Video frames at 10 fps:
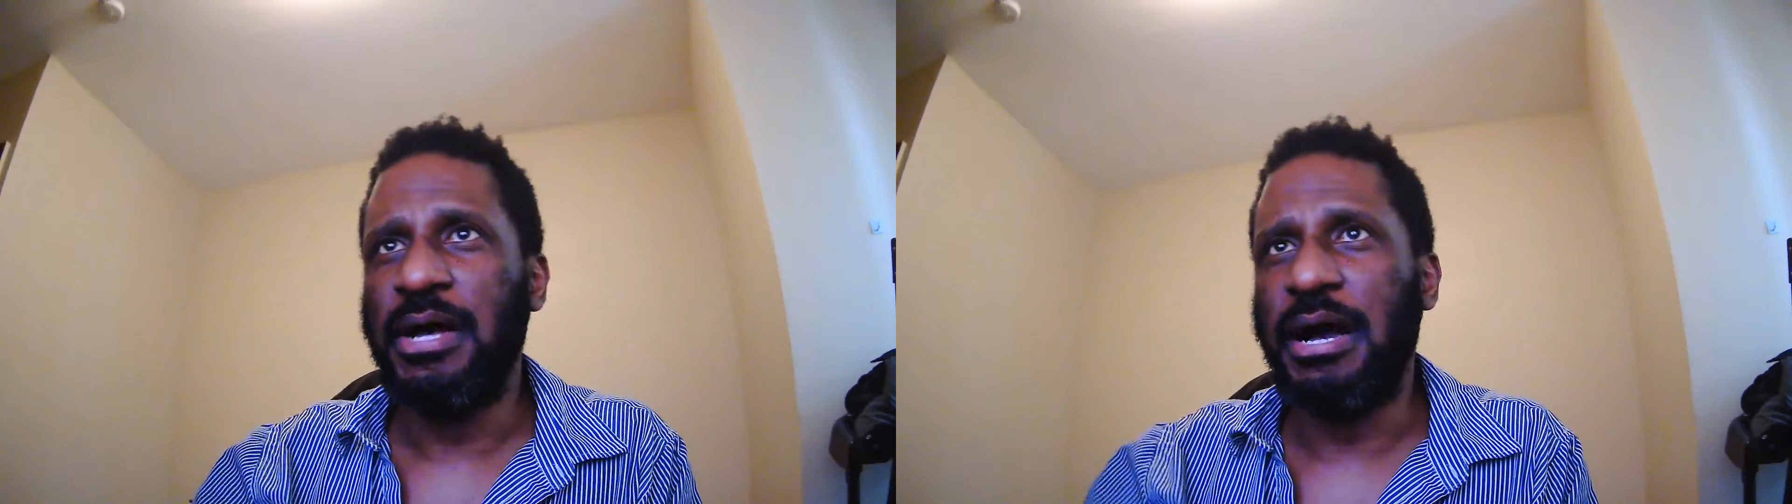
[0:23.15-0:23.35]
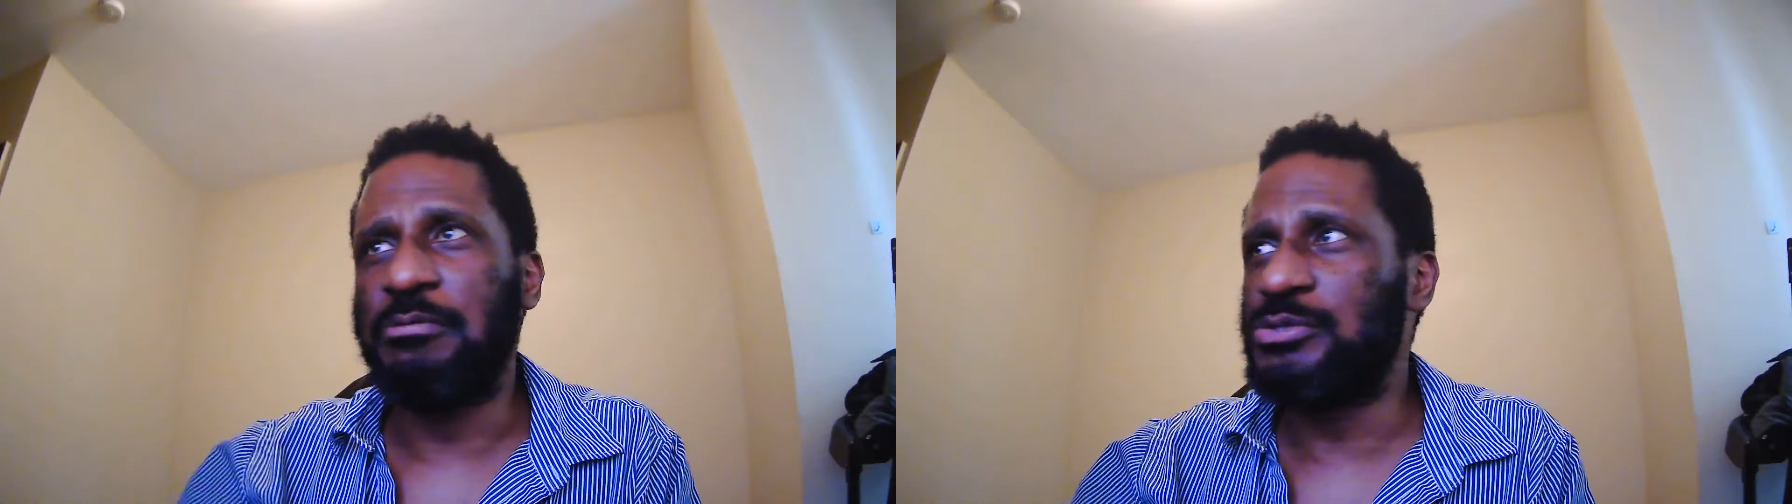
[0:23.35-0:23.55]

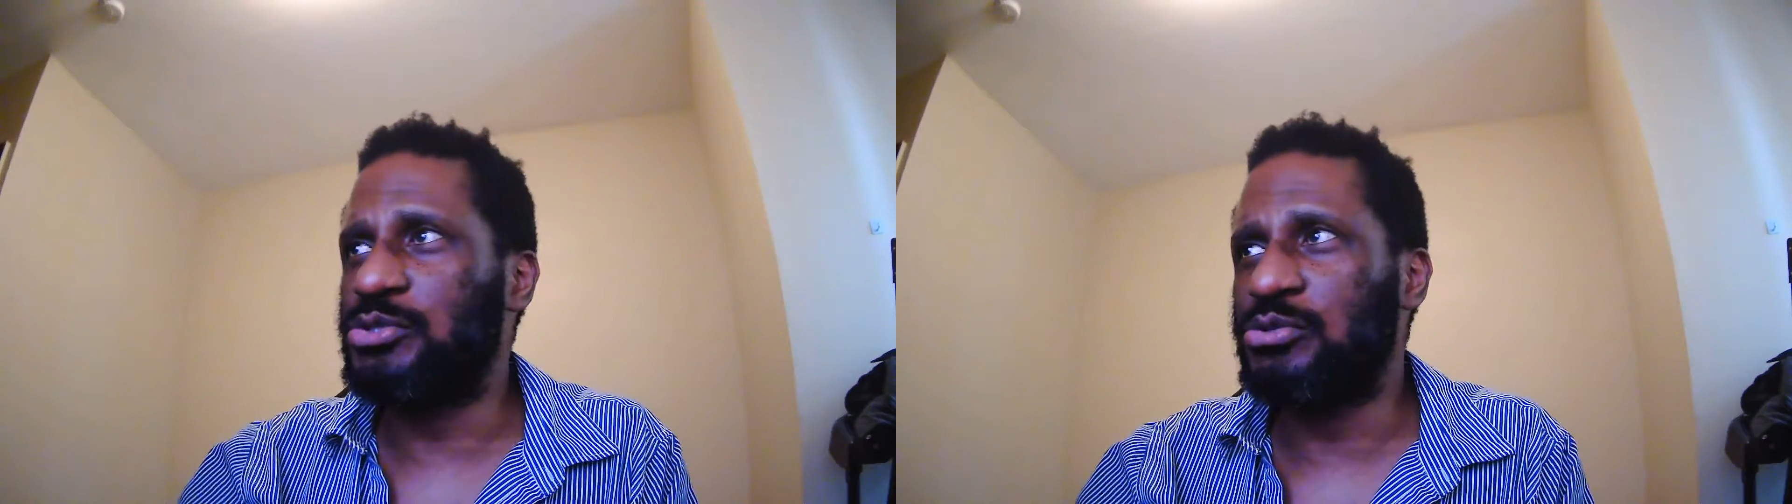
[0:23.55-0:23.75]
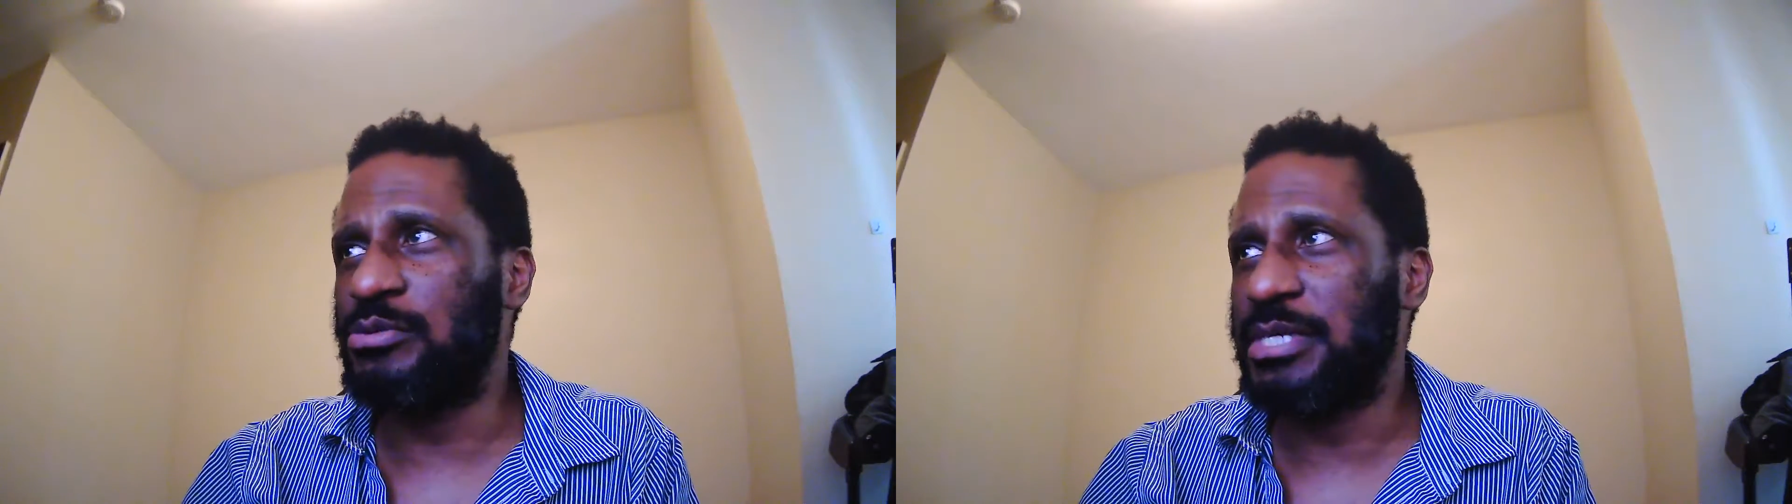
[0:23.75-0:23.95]
I want you
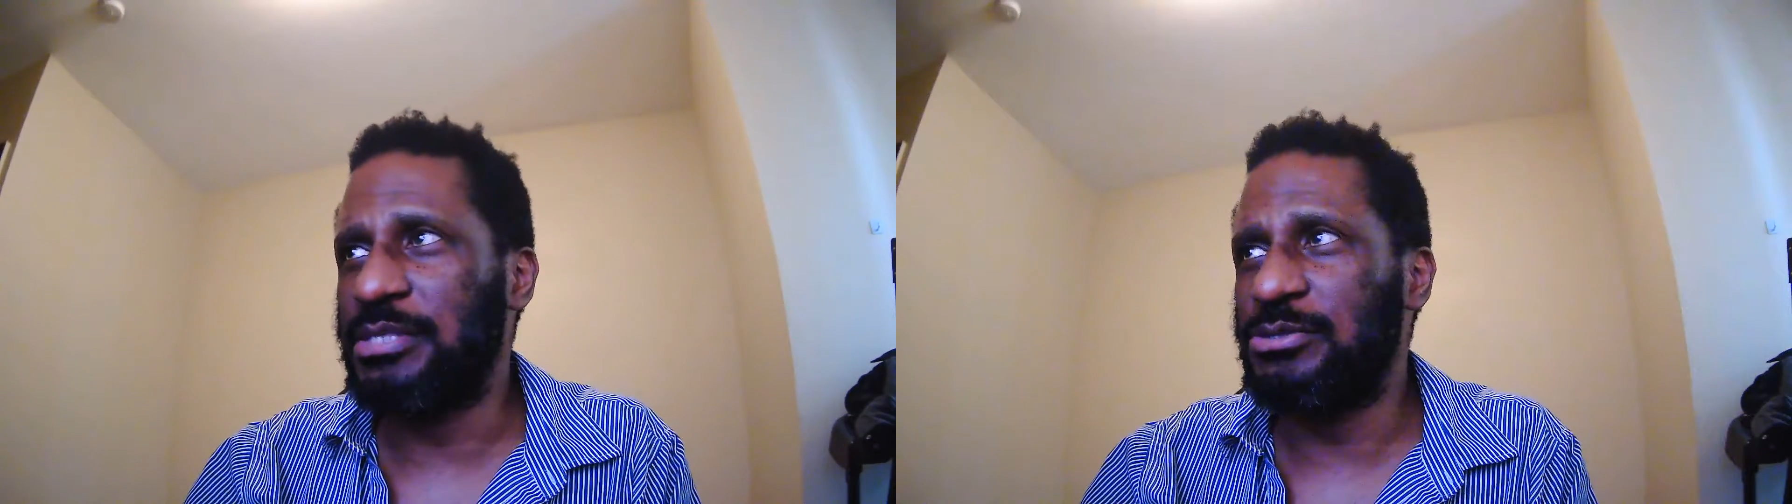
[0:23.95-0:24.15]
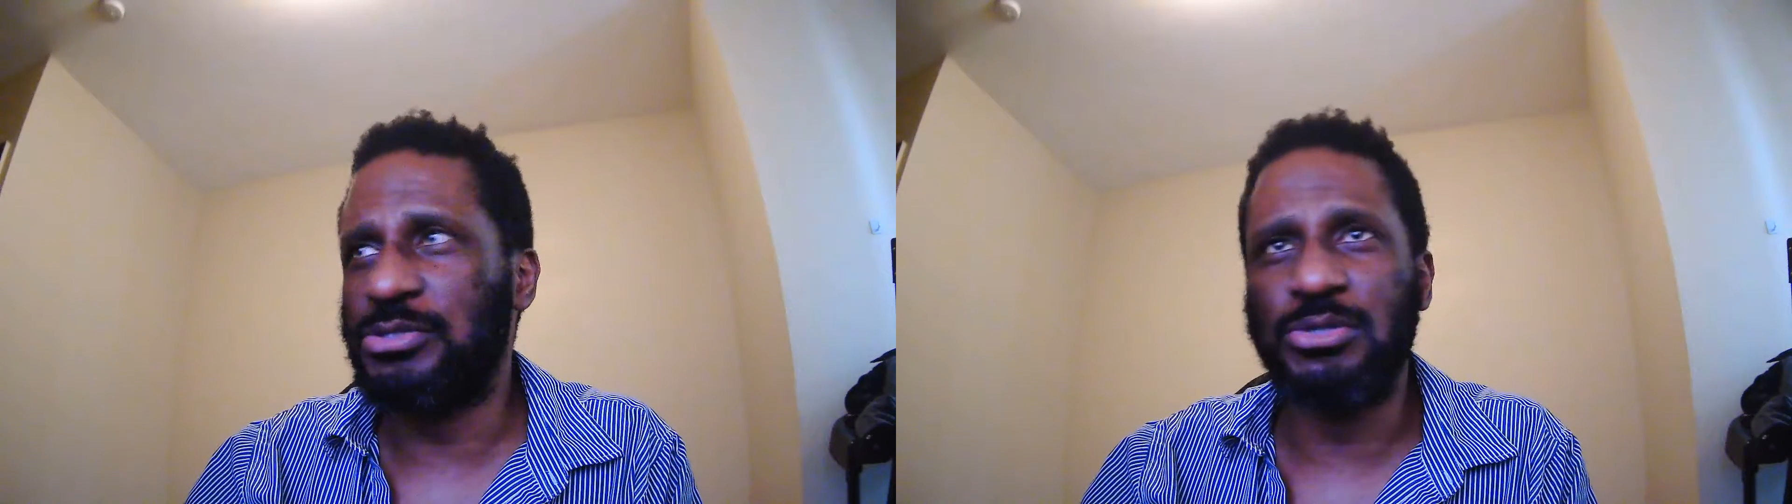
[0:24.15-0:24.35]
to look
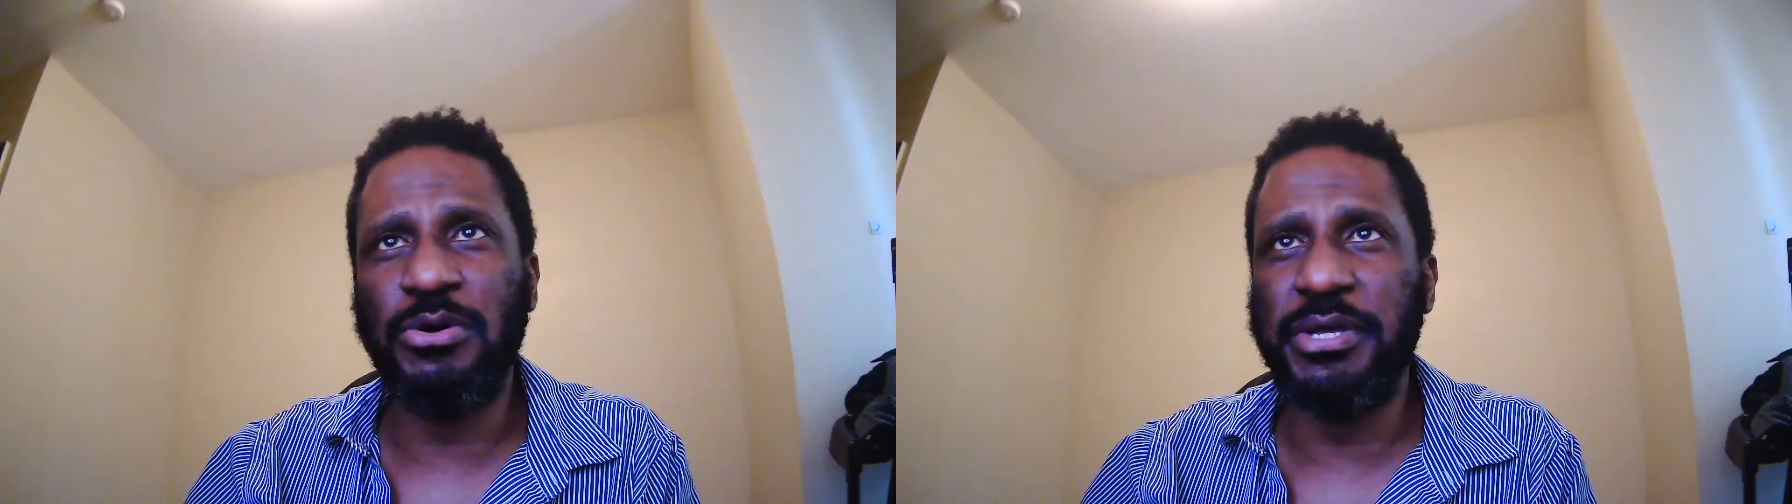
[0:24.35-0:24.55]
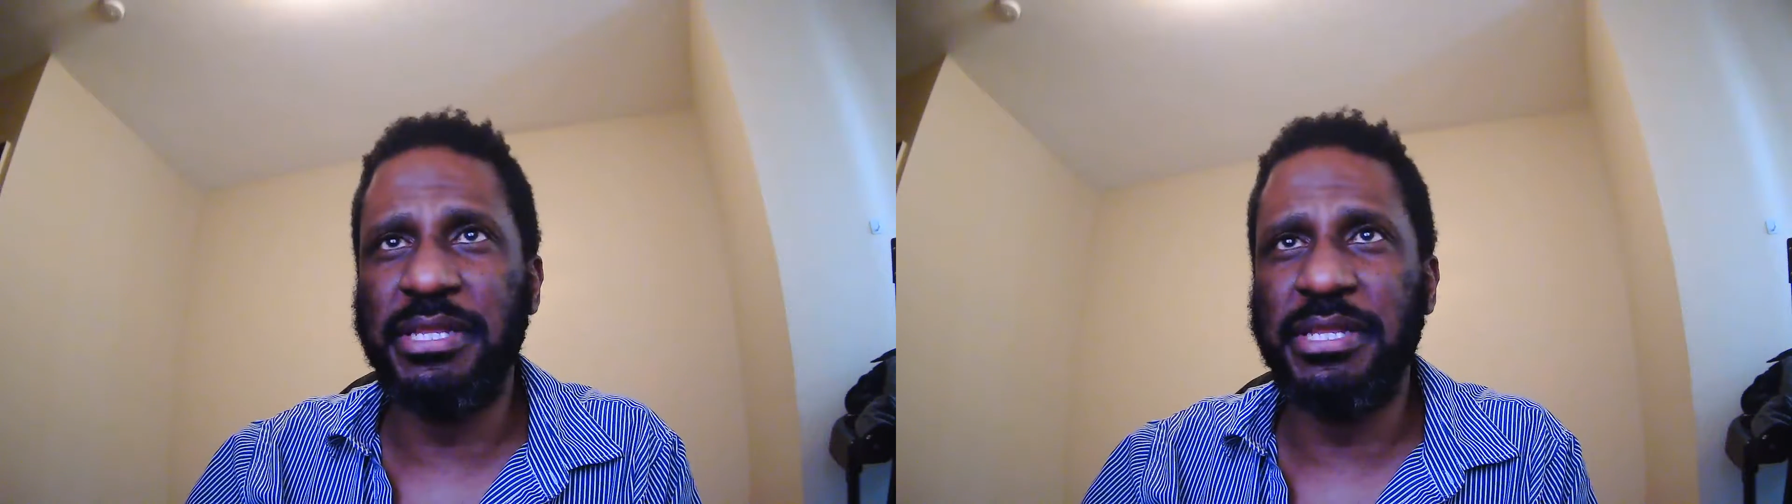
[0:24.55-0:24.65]
at the story.